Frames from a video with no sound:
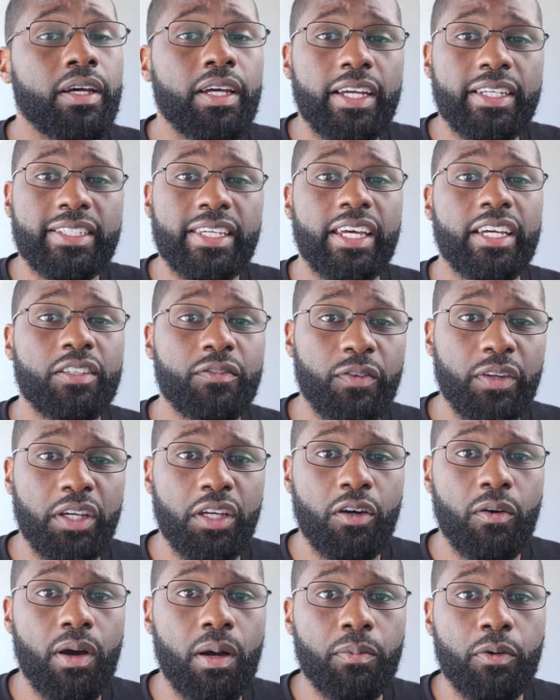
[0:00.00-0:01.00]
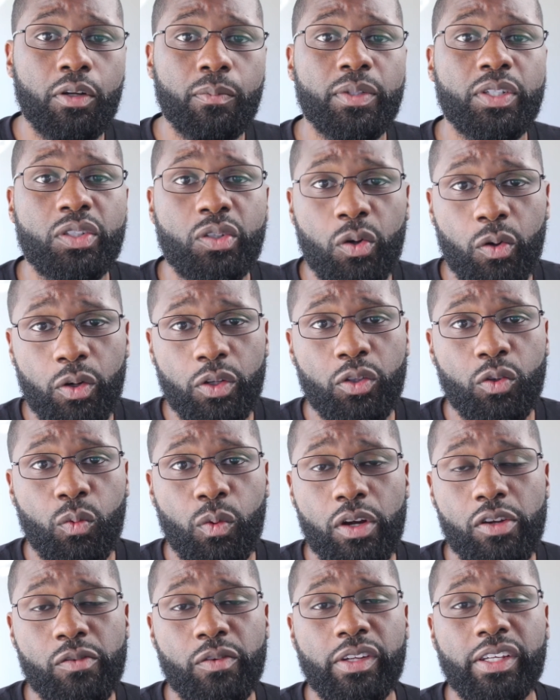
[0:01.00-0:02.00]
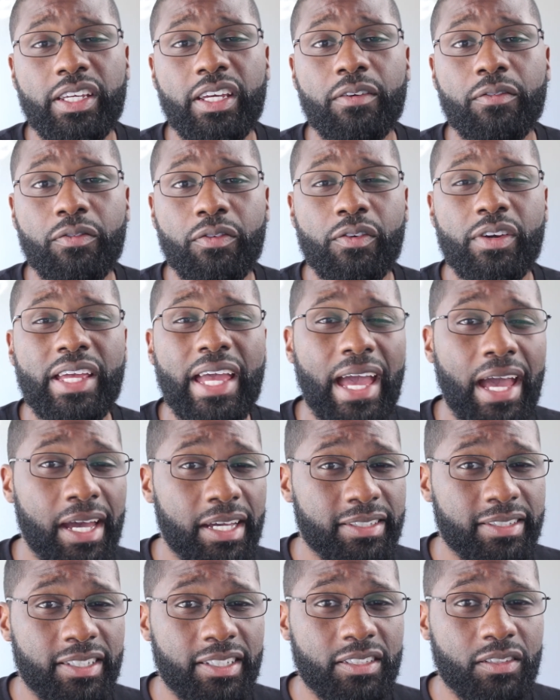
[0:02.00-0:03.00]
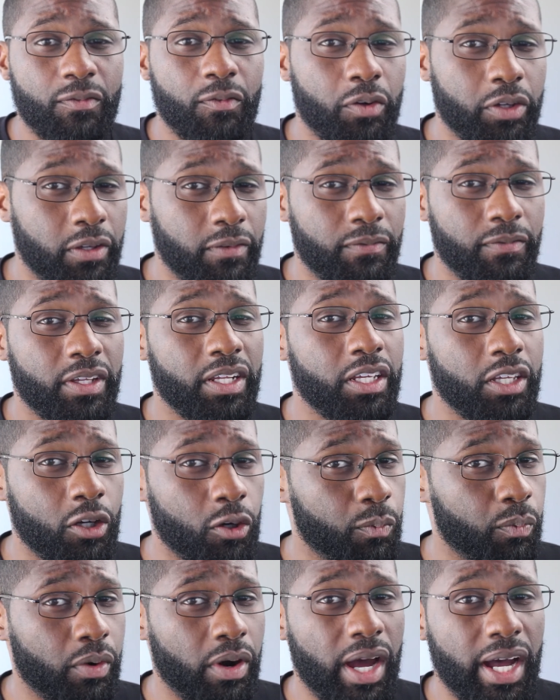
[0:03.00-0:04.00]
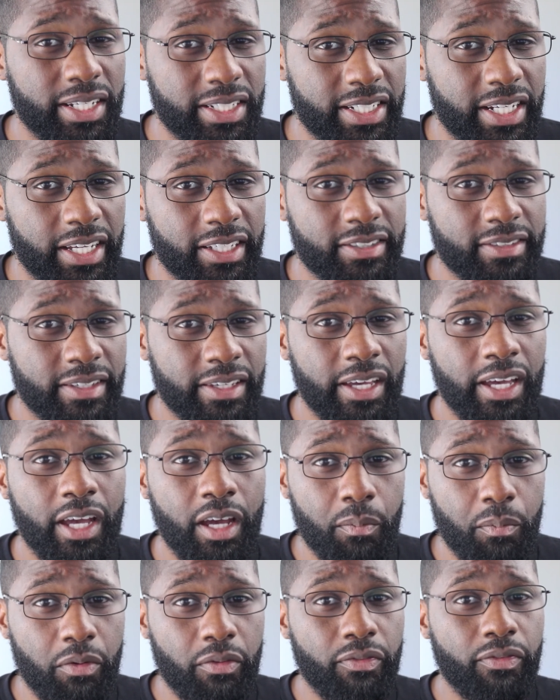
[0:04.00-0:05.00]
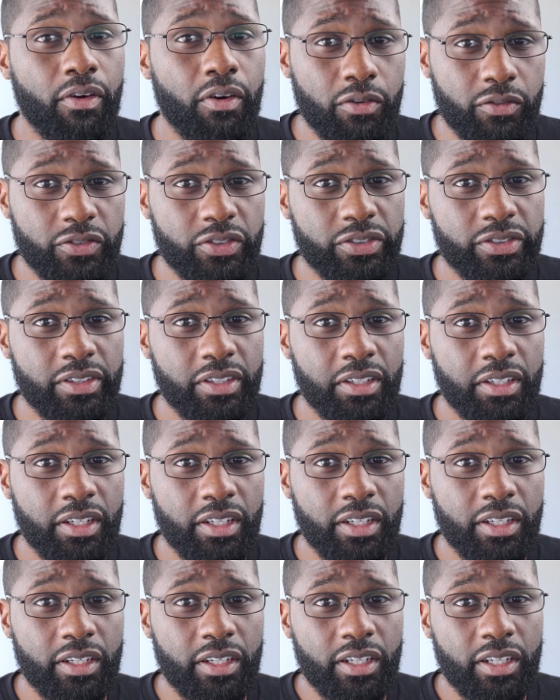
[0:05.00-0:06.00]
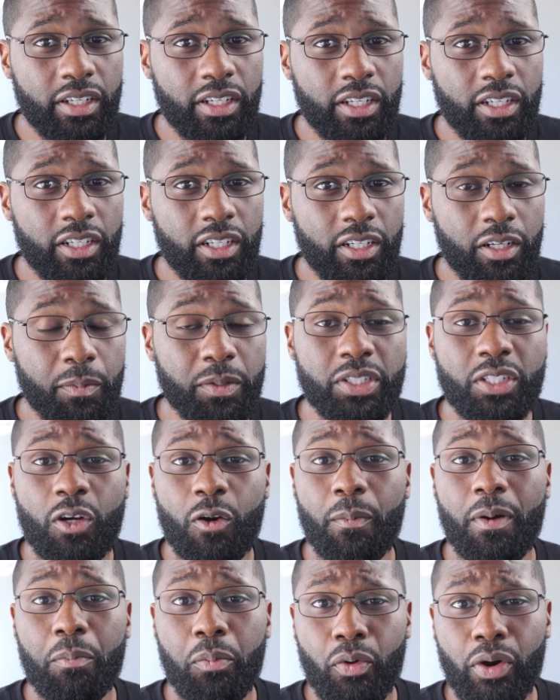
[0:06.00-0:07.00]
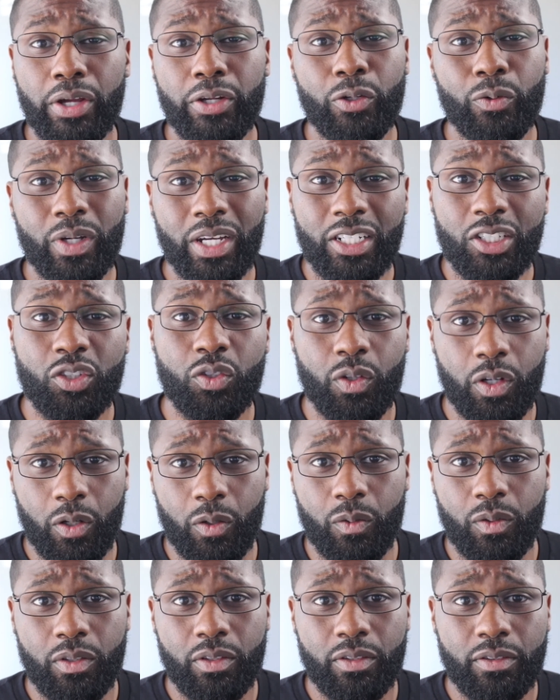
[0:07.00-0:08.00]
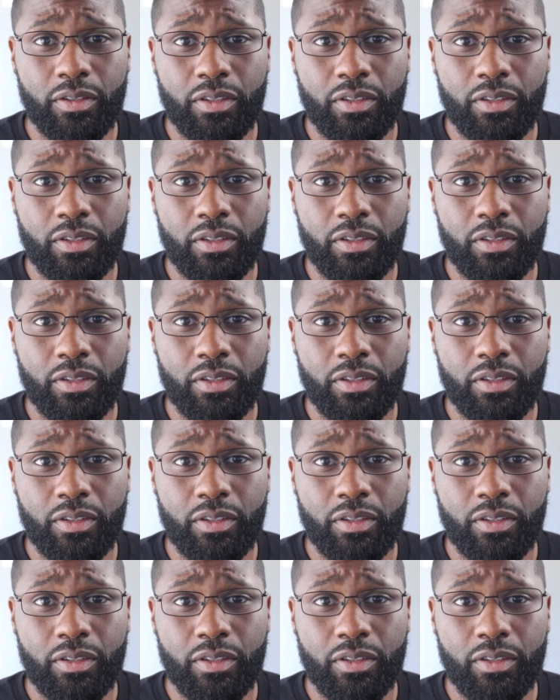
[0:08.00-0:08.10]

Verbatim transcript: In today's video, I'm going to be showing you where you can get free assets for your video projects. But first, I'm going to show my brand new intro.